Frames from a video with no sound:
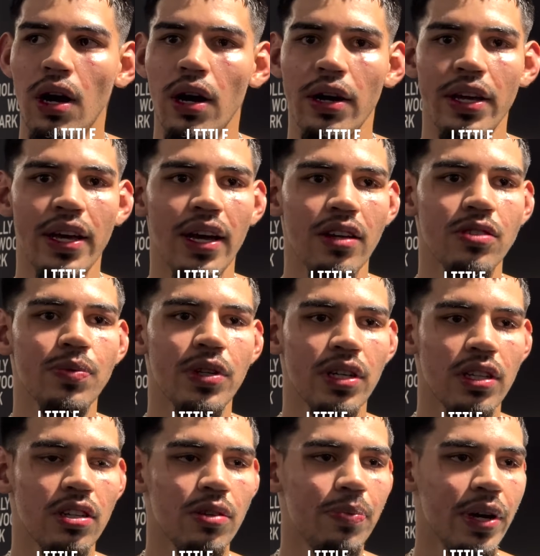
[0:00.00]
Oh, yeah, I was being a
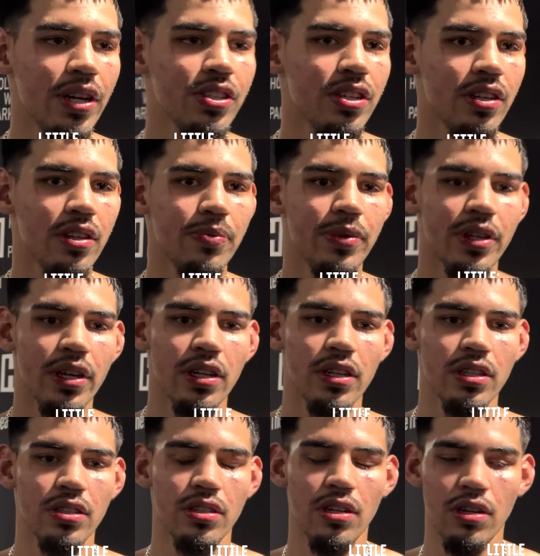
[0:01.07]
little patient in the
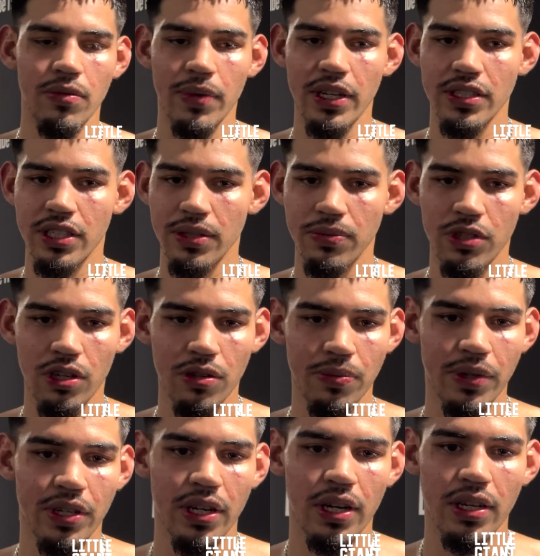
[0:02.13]
beginning. You know, my team told
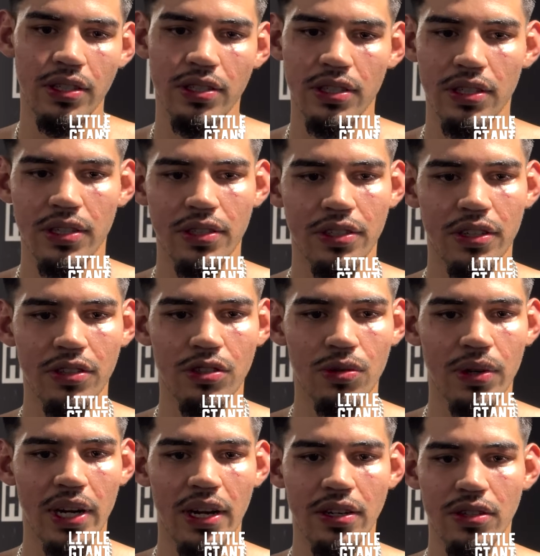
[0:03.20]
me to you know, do
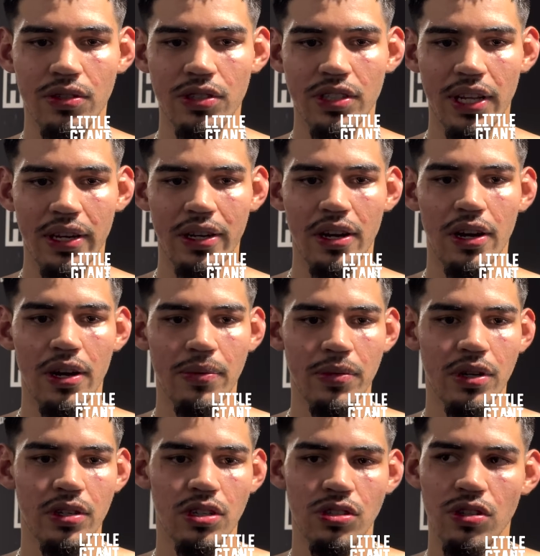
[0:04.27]
what I do, stay calm,
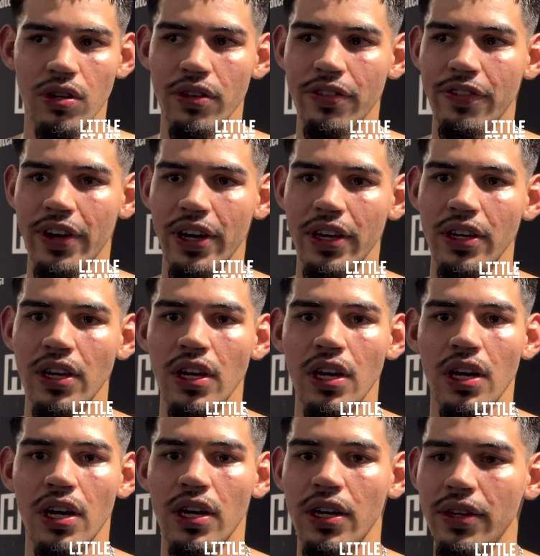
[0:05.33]
control the fight.
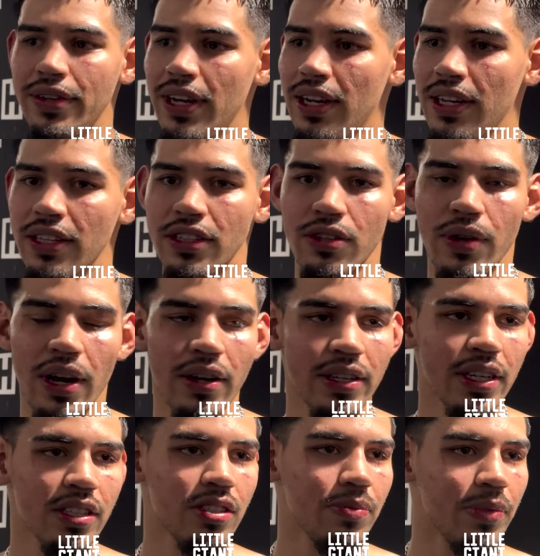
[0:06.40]
Not let the crowd
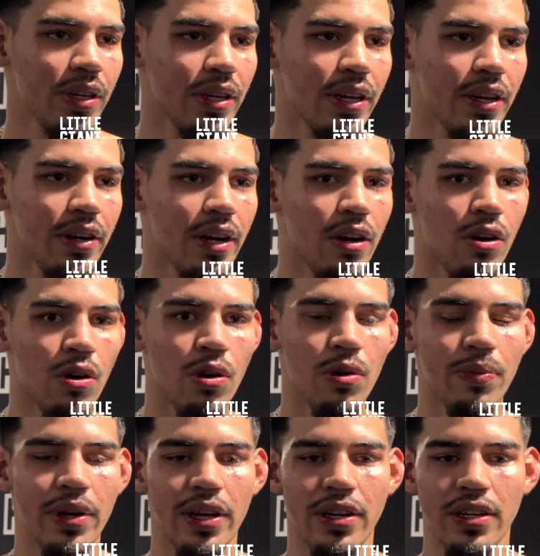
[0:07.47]
get to me here at
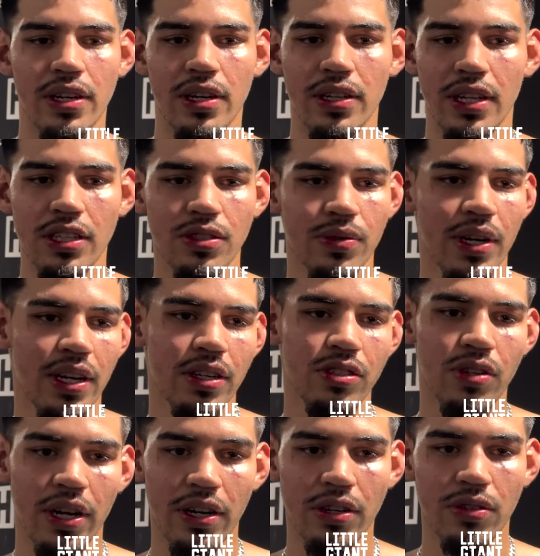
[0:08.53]
home, and that's what I
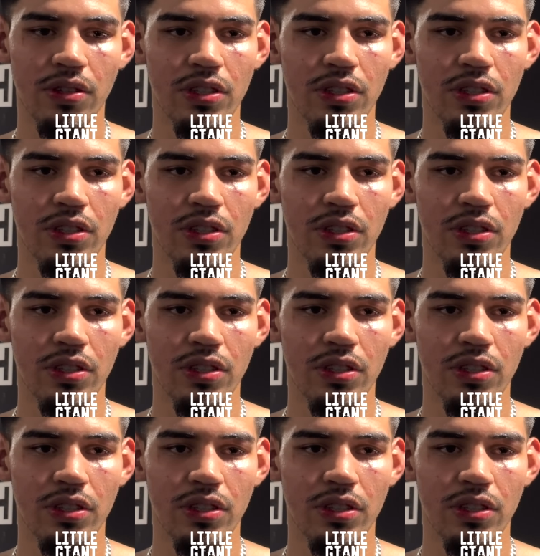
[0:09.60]
try to do.